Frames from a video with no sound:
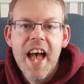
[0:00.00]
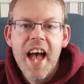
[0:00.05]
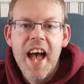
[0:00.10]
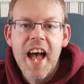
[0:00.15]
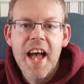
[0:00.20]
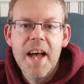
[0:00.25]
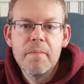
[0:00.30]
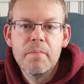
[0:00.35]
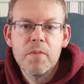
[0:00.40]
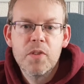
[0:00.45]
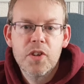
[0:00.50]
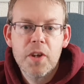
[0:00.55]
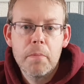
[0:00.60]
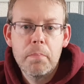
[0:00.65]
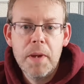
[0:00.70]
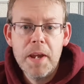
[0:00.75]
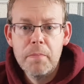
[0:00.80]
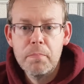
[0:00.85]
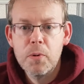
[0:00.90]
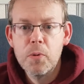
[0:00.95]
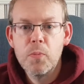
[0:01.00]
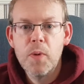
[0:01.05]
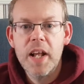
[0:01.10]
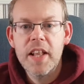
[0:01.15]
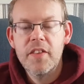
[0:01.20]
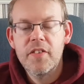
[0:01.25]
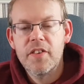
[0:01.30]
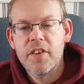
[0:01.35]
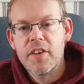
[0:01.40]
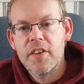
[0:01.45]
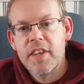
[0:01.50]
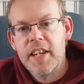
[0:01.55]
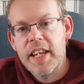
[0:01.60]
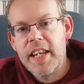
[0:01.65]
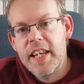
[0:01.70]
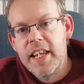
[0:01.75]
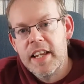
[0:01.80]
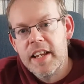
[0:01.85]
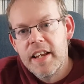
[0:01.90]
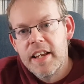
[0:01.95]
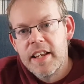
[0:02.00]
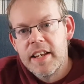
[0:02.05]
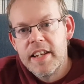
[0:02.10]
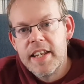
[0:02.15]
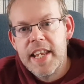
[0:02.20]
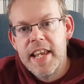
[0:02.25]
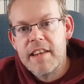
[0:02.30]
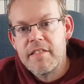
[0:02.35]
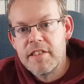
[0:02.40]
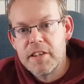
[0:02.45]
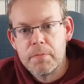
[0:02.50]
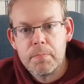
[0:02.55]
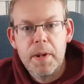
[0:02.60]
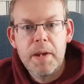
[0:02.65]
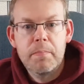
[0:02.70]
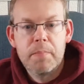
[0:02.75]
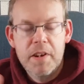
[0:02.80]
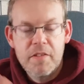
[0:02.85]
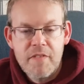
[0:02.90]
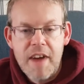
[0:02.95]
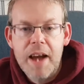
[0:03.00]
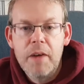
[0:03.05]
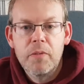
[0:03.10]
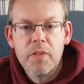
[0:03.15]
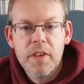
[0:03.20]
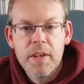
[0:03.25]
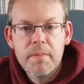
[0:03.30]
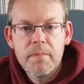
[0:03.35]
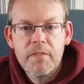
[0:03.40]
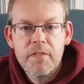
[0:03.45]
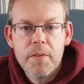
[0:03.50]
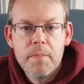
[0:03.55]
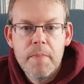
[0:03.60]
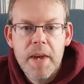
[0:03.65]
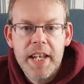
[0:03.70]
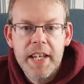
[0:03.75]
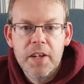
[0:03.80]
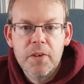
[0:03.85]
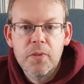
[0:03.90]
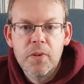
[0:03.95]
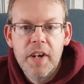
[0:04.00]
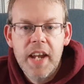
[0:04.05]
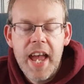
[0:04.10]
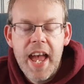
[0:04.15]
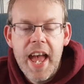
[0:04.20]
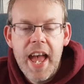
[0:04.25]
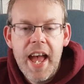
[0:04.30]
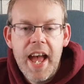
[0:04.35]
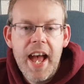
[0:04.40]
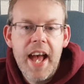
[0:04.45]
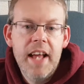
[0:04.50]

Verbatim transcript: Um, so people went to the nearest people around them for medical care,